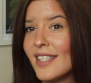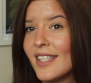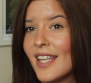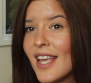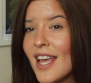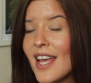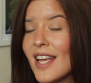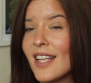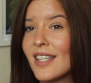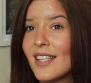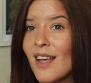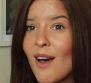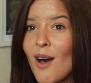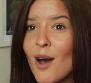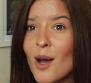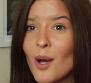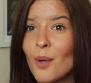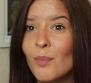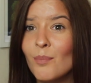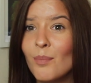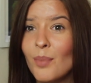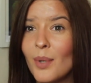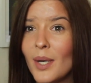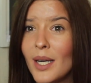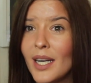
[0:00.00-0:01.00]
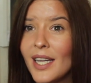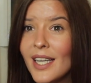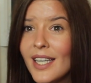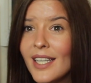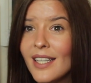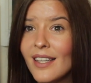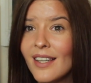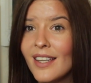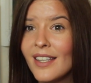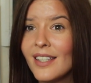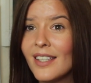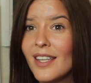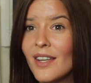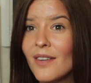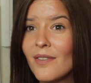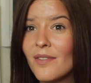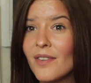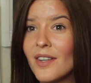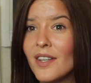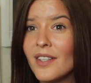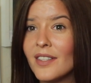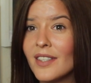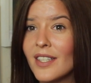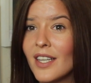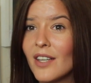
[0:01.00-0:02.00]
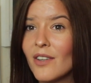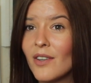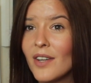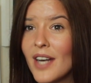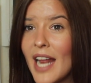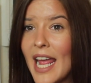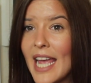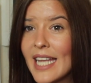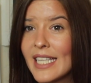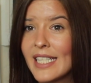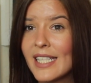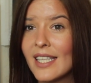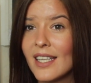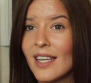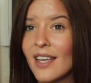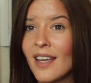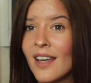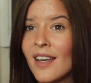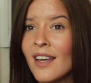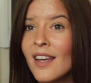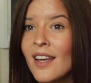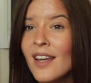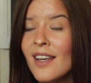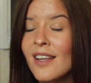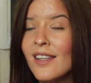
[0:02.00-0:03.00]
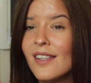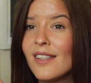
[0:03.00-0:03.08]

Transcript: 6 are completely different than on Etsy.